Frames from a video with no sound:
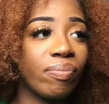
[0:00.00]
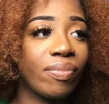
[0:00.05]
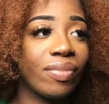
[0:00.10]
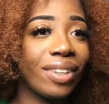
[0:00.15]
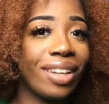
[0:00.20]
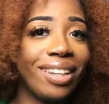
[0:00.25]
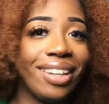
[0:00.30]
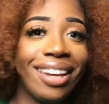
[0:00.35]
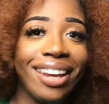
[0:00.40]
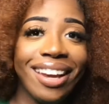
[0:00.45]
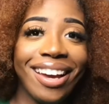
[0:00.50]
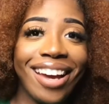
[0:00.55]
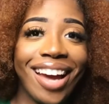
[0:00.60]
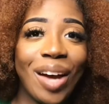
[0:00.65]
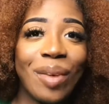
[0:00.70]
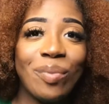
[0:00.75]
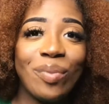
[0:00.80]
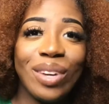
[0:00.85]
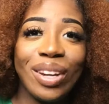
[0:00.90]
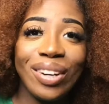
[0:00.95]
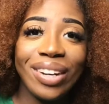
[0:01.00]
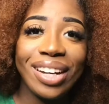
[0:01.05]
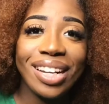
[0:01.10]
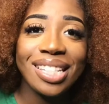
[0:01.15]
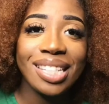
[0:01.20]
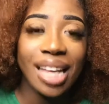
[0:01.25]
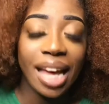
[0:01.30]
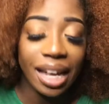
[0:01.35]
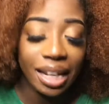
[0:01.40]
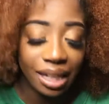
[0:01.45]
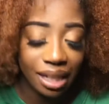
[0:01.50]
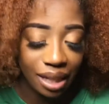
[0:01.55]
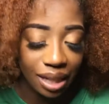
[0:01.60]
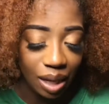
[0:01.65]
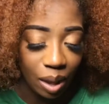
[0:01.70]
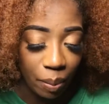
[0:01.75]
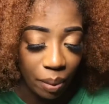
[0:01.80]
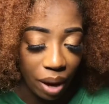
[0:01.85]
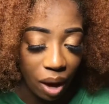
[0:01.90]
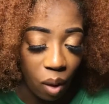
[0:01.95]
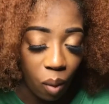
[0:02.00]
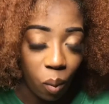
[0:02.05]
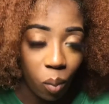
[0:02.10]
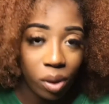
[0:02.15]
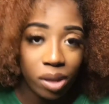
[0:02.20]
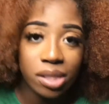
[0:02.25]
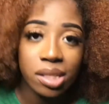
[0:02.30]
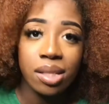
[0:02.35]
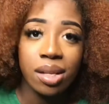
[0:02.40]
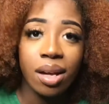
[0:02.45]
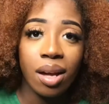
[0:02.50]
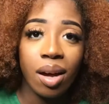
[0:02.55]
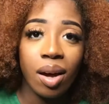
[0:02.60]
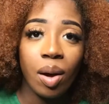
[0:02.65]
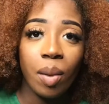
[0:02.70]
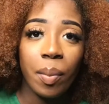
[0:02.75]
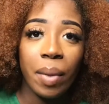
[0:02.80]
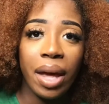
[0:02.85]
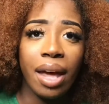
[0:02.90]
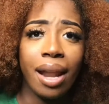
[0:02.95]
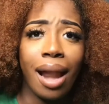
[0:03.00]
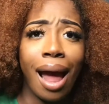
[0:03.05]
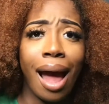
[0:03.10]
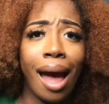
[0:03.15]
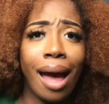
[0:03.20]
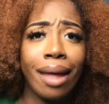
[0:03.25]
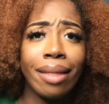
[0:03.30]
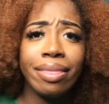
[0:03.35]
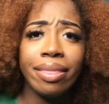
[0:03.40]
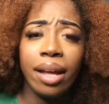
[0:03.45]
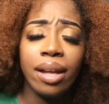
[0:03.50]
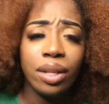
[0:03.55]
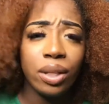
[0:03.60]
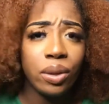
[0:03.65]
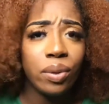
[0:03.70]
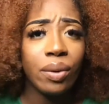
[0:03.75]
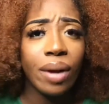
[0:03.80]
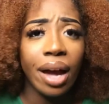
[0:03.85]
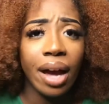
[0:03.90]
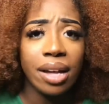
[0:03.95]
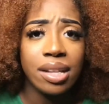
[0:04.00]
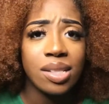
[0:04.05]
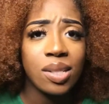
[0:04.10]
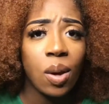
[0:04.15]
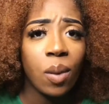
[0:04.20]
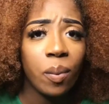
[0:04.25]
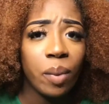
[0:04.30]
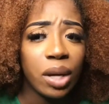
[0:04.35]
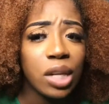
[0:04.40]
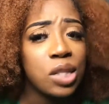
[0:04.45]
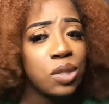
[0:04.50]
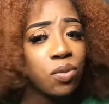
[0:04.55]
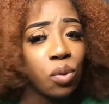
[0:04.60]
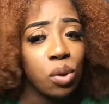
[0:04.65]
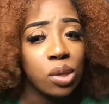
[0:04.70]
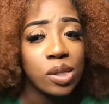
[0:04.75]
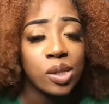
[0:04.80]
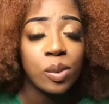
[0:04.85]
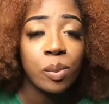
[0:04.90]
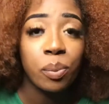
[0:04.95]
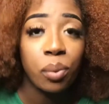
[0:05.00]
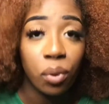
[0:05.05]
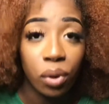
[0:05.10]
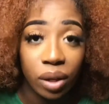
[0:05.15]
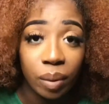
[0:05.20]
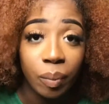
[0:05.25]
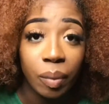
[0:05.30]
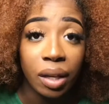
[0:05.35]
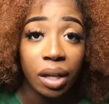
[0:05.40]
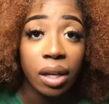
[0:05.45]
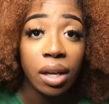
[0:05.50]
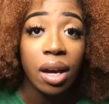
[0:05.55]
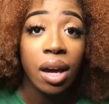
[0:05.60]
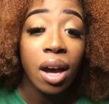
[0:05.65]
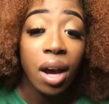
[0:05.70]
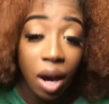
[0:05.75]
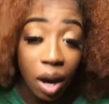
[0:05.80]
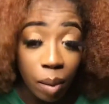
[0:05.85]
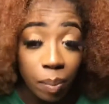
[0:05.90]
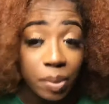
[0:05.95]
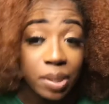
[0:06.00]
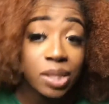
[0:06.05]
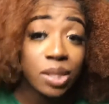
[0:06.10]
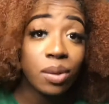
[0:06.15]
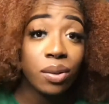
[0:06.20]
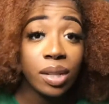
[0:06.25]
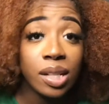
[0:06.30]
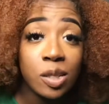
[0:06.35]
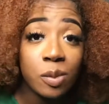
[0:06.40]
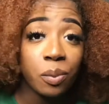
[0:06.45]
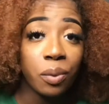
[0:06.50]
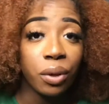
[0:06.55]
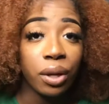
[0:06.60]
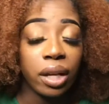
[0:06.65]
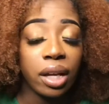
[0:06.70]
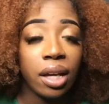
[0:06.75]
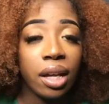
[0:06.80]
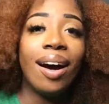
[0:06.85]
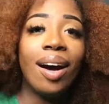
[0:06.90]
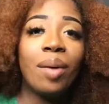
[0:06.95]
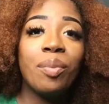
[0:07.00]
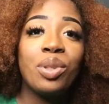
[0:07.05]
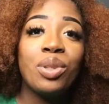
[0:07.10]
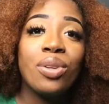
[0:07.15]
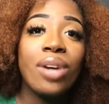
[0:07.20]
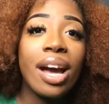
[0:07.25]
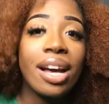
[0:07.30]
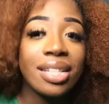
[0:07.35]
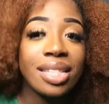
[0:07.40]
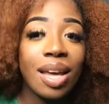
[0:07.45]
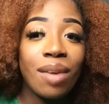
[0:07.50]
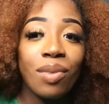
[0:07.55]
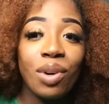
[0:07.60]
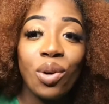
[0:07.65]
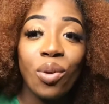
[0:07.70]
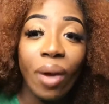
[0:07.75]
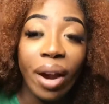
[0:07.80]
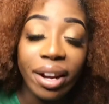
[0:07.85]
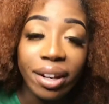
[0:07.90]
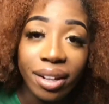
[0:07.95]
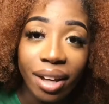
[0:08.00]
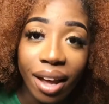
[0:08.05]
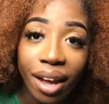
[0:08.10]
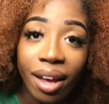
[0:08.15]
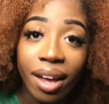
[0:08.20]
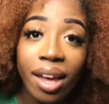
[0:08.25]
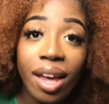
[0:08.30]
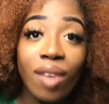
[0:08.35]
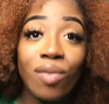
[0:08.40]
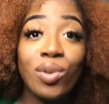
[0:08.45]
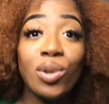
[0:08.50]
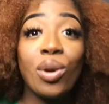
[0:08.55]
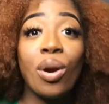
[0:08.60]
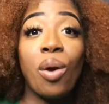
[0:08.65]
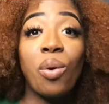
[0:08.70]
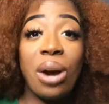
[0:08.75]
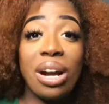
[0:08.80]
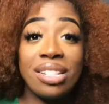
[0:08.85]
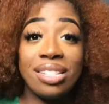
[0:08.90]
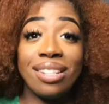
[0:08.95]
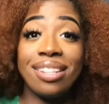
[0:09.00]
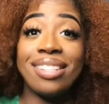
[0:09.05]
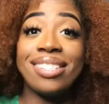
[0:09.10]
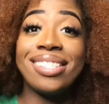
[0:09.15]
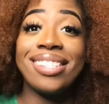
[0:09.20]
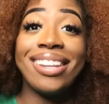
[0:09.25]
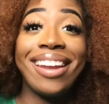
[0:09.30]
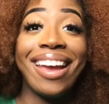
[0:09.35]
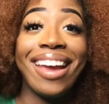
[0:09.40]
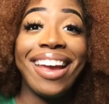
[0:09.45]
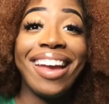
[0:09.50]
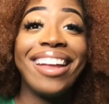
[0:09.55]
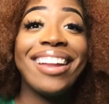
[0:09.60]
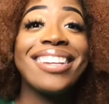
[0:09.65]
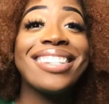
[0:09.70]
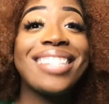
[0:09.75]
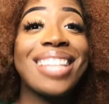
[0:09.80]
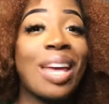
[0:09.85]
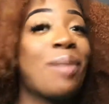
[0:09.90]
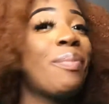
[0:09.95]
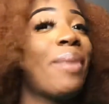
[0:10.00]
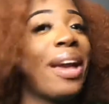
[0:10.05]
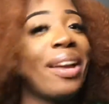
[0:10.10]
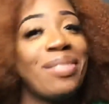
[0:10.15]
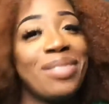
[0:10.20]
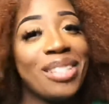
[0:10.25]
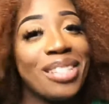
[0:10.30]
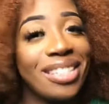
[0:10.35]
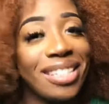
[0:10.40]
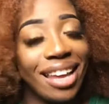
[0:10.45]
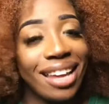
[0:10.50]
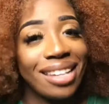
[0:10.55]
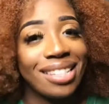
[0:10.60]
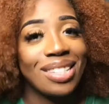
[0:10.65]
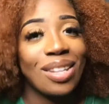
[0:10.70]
yeah, I'm very excited about what's to come, and I thank you guys so much for supporting me up until this point. You guys have a great day. If you are watching this today, it is St. Patrick's Day, so